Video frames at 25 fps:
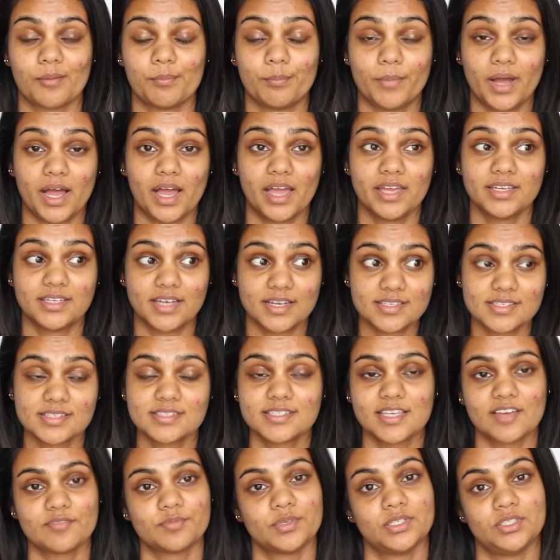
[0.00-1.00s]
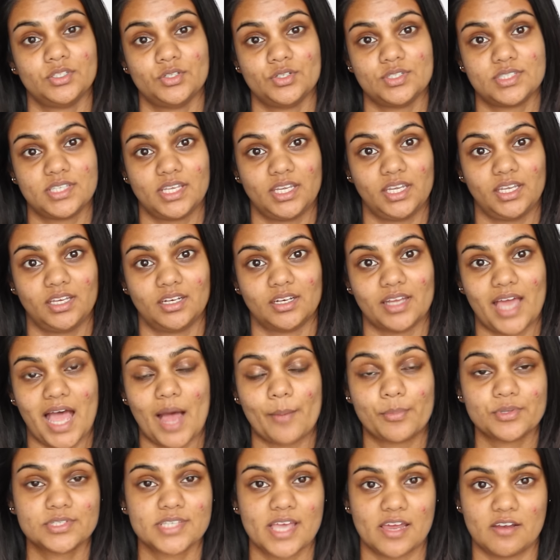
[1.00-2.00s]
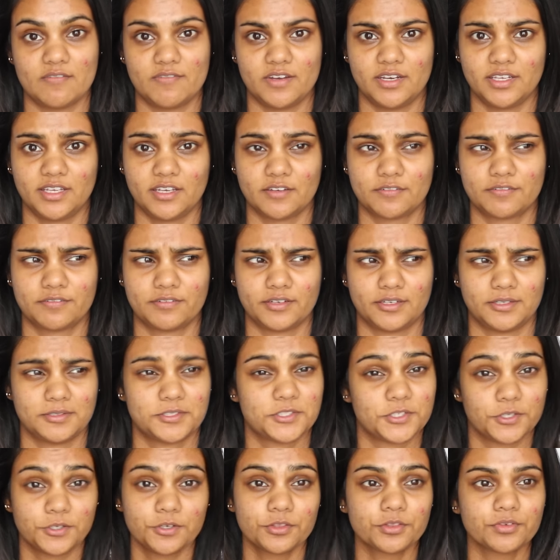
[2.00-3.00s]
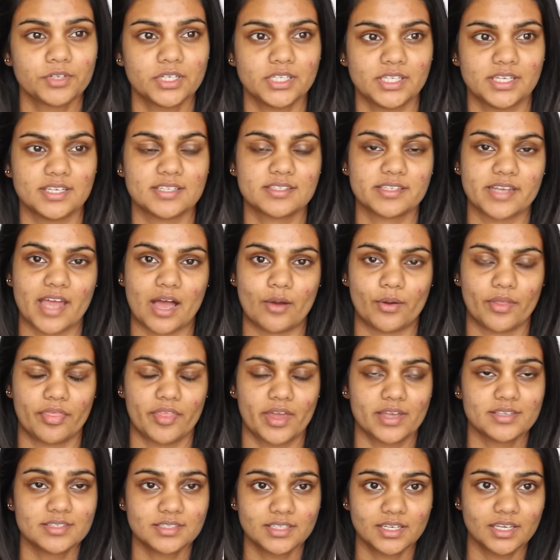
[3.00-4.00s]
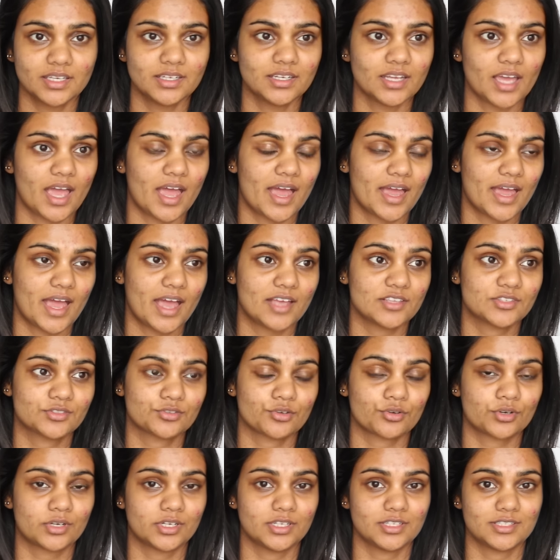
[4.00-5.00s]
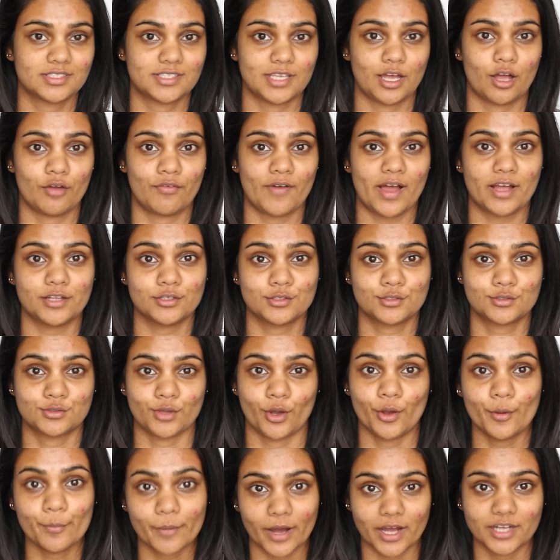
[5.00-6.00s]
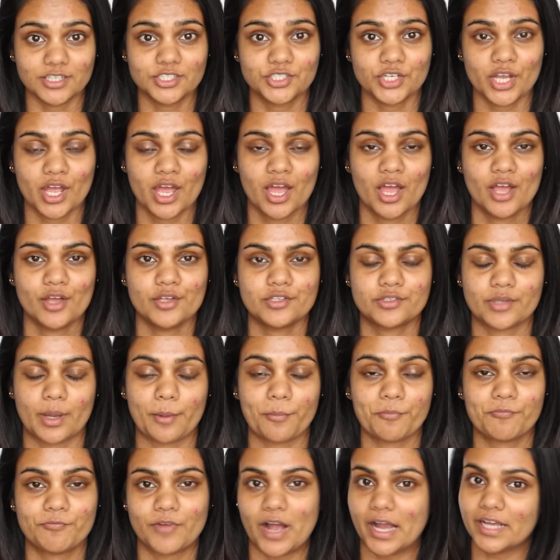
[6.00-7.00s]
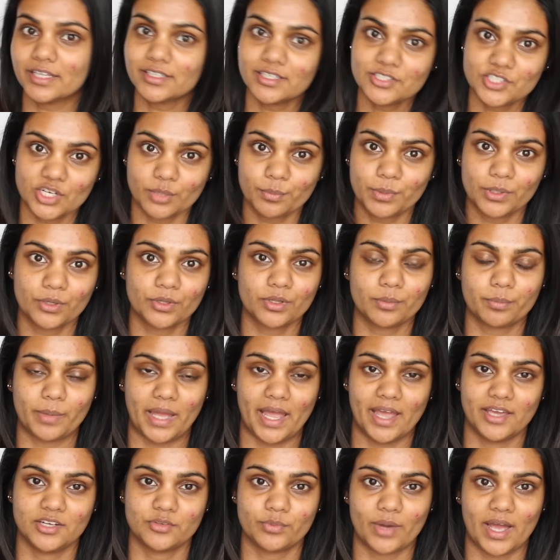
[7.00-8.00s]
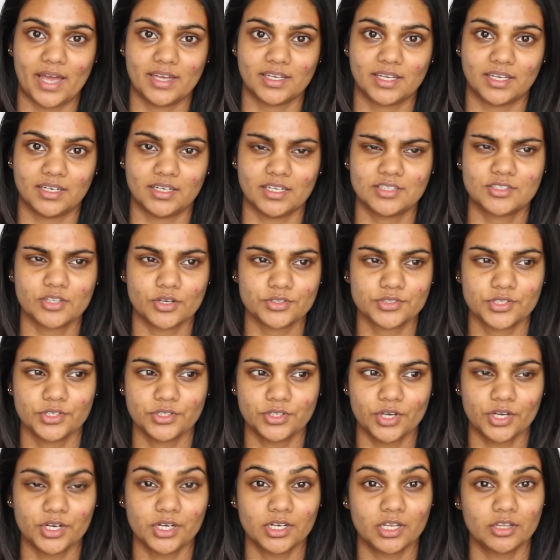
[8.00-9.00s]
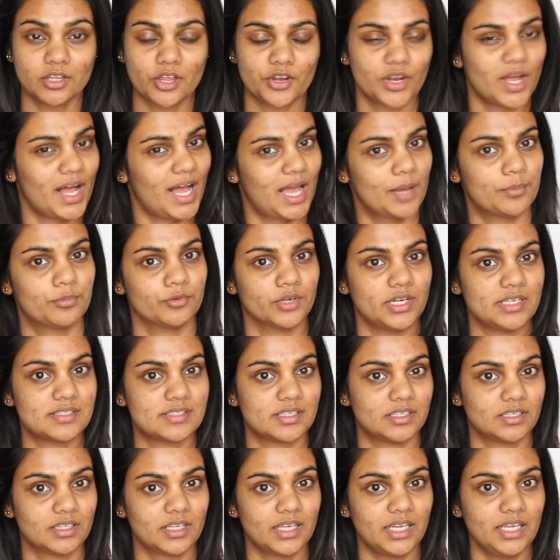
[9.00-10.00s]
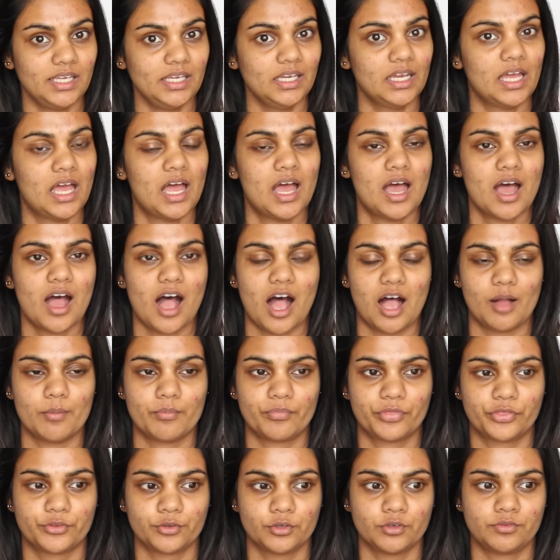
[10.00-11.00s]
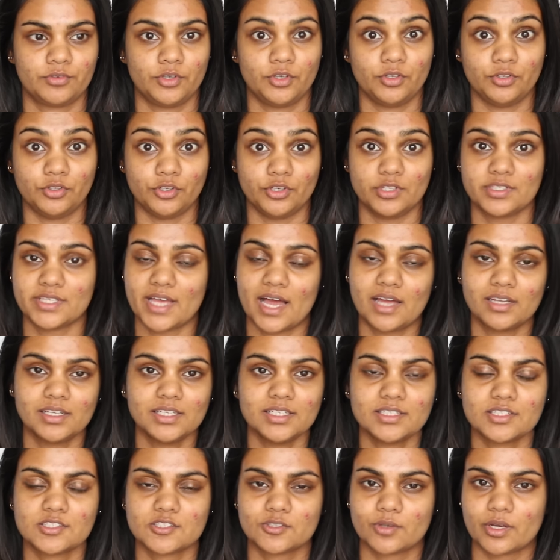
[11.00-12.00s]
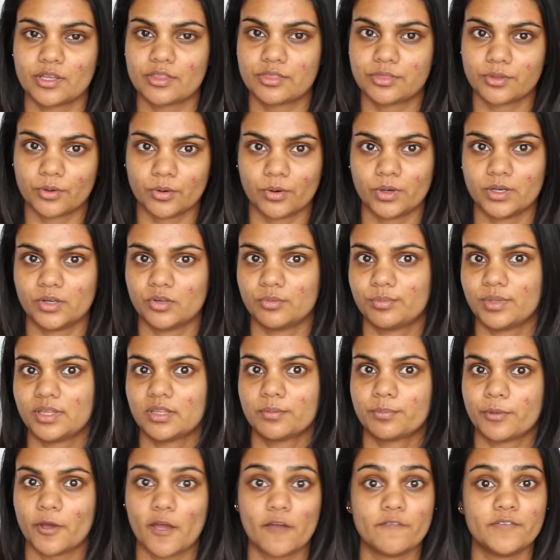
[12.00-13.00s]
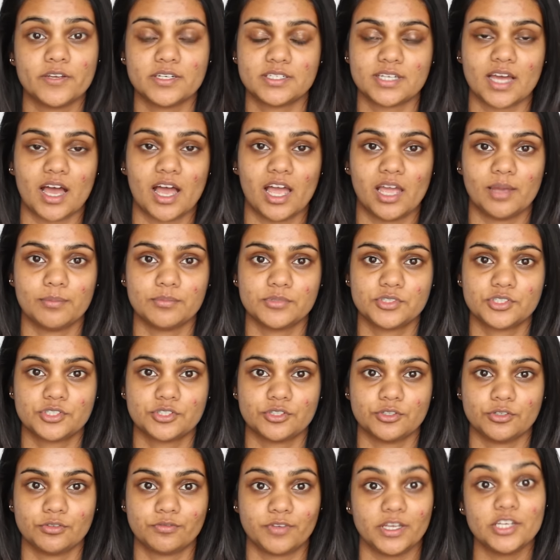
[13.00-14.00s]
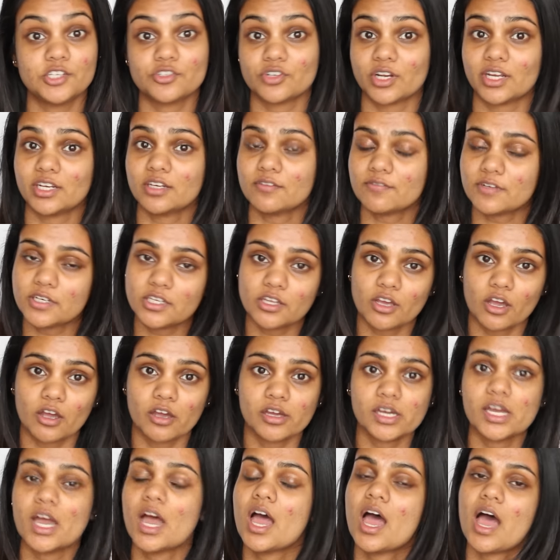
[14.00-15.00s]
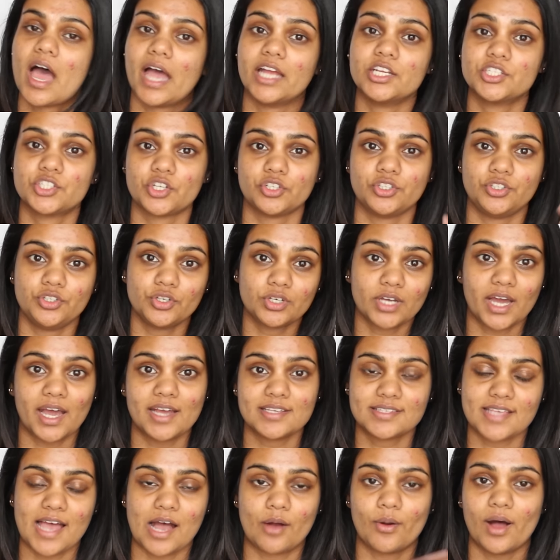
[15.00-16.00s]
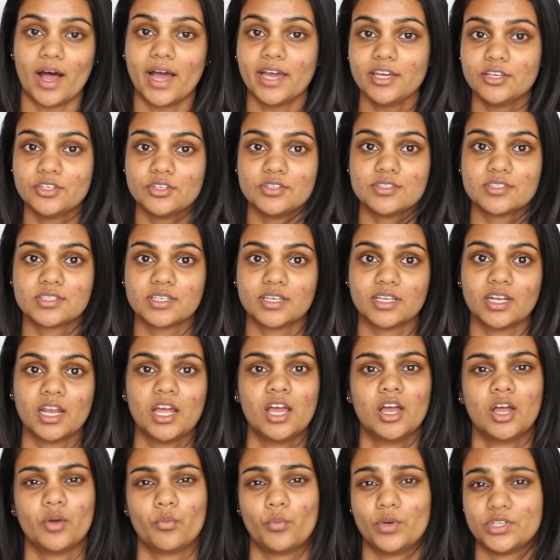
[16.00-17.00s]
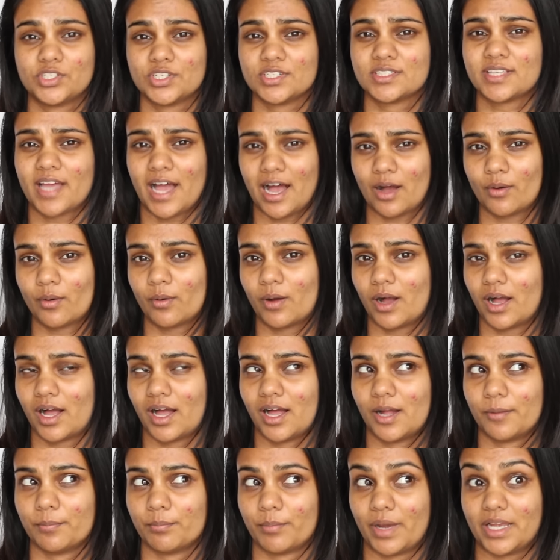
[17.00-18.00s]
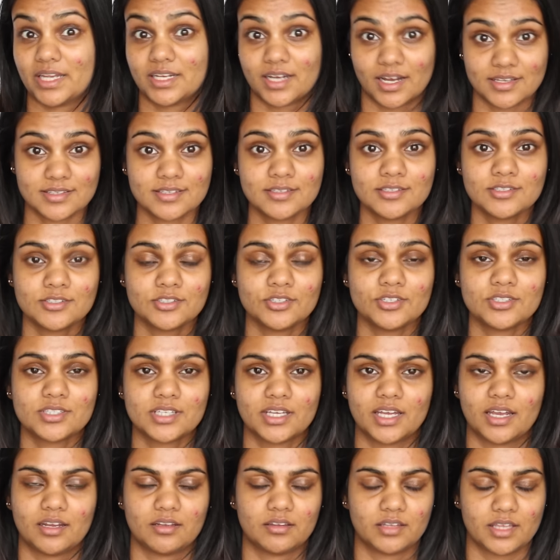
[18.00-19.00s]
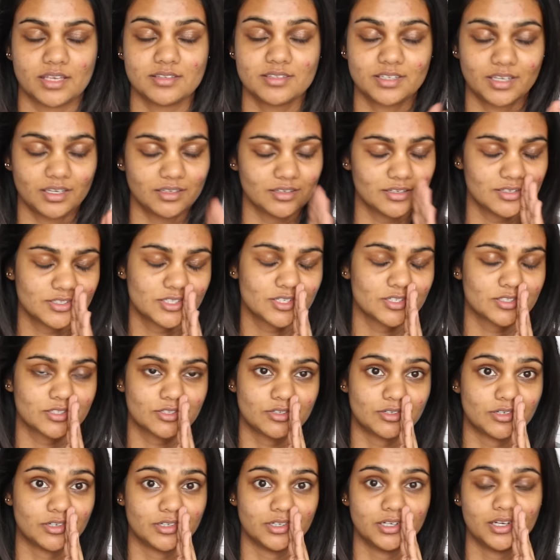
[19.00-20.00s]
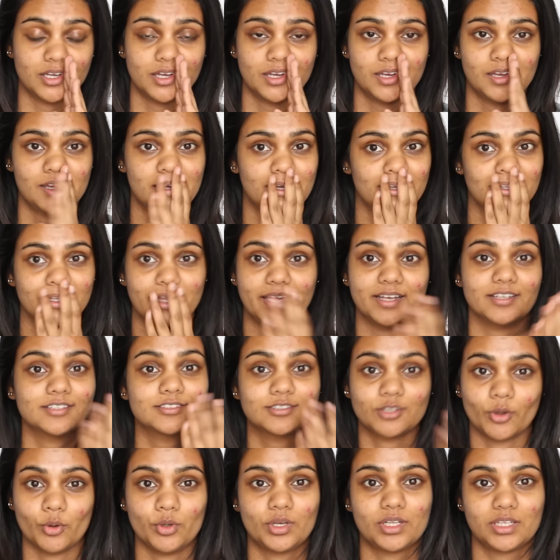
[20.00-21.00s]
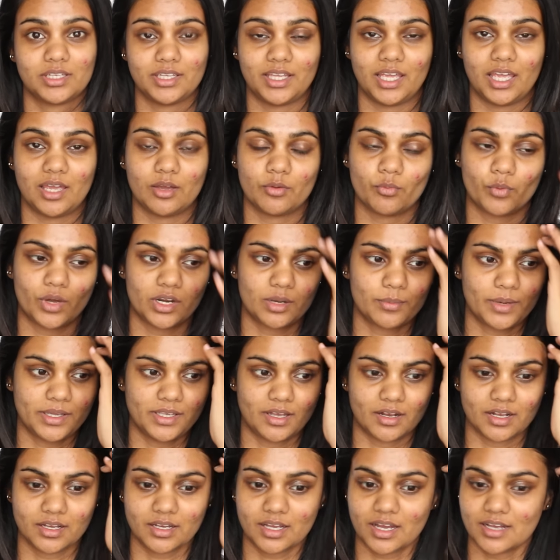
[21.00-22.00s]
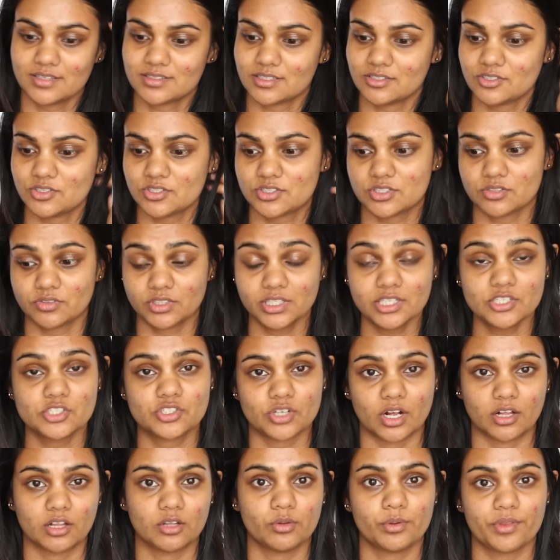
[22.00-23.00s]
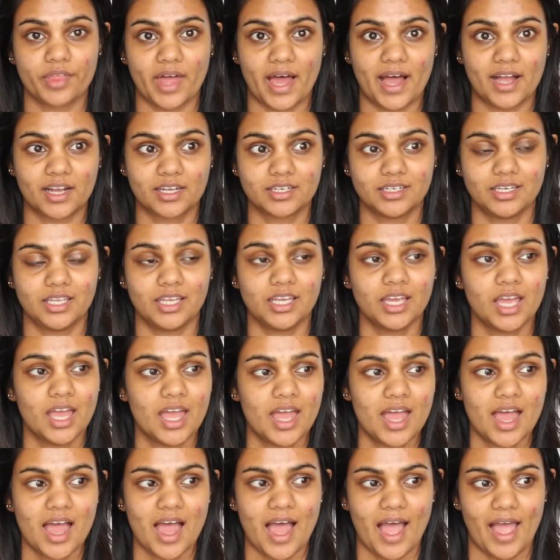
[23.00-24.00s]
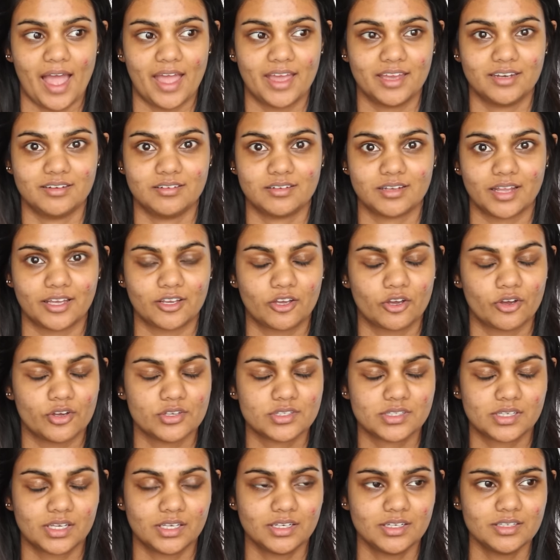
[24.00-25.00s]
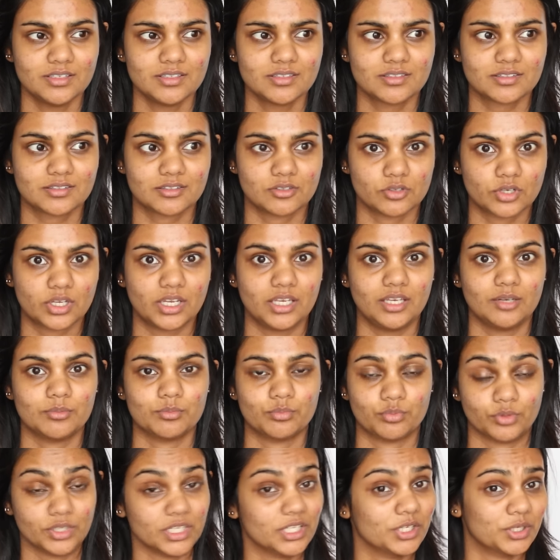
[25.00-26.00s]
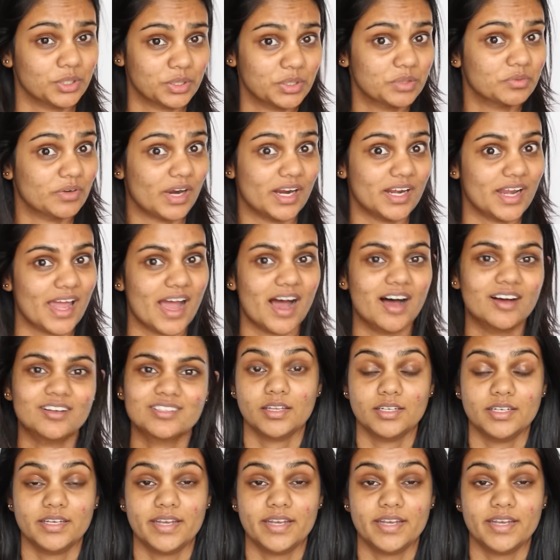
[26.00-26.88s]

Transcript: My cousins have been using apple cider vinegar for 2 to 3 years now and their skin has sorted itself out so much, so I'm finally jumping on the bandwagon. It's also gotten a lot of hype recently through a few news outlets, so I thought it would be the perfect time to feature it in a video and show you guys how I use it, which is how my cousins use it, and their skin has just gone like so clear. One of my younger cousins used to really struggle with acne, and like her skin is looking pretty good right now.